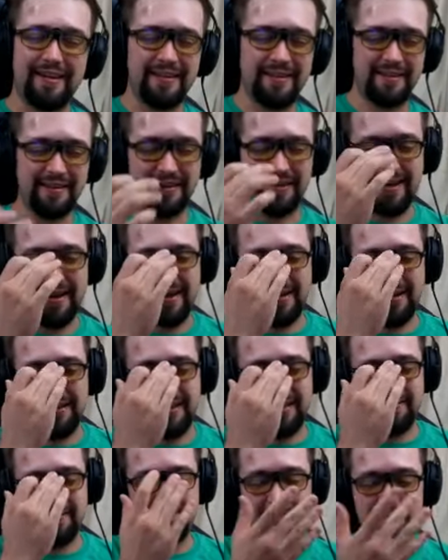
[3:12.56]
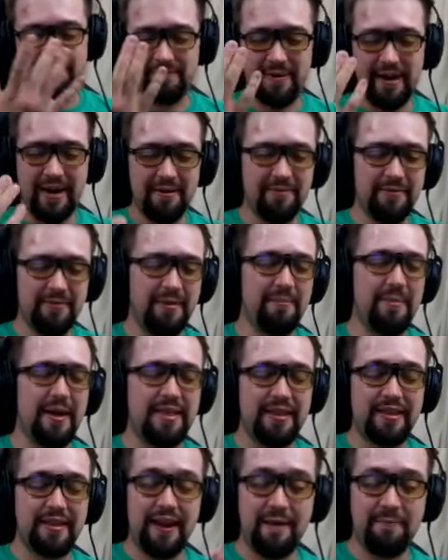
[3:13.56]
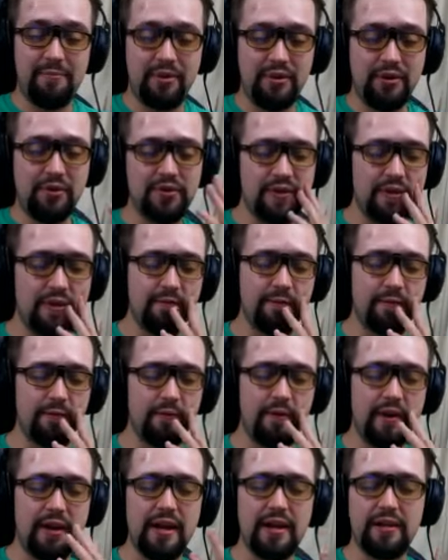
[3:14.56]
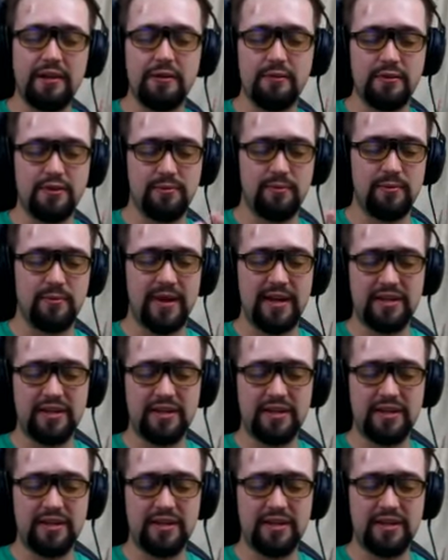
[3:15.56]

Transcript: yeah, the method I've been using for 8 years